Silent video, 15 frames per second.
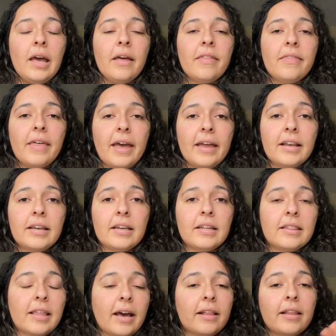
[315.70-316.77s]
Then
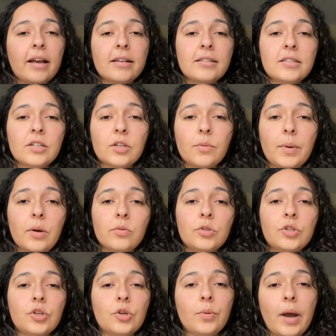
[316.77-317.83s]
that lasts till about
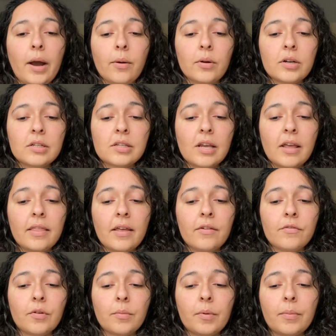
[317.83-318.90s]
2 hours, and then
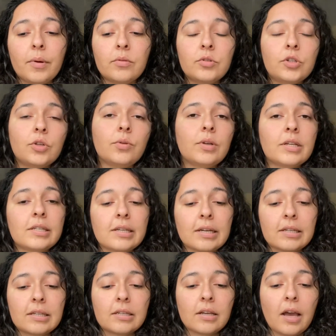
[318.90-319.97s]
from about 2 to
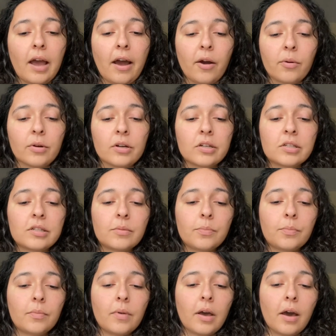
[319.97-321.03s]
6 hours
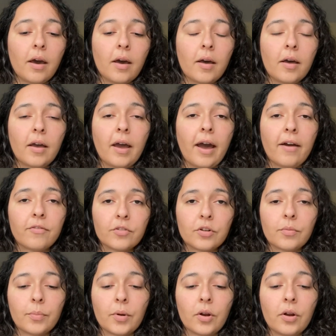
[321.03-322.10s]
after
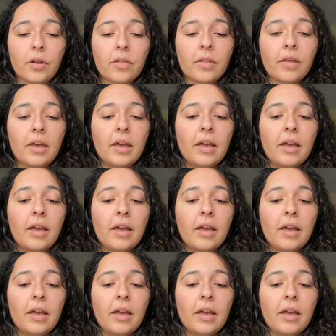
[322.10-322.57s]
birth,